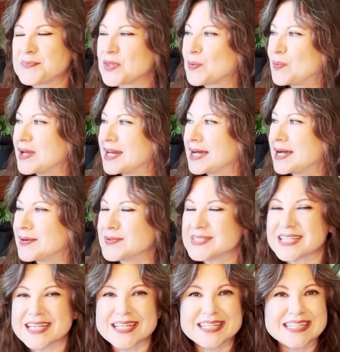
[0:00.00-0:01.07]
when I was
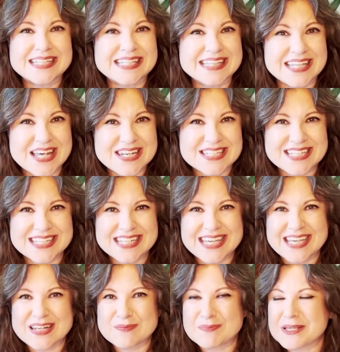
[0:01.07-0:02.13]
in London
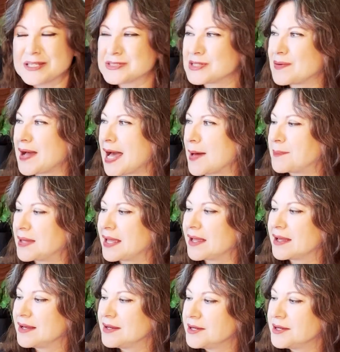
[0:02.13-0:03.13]
and being so happy.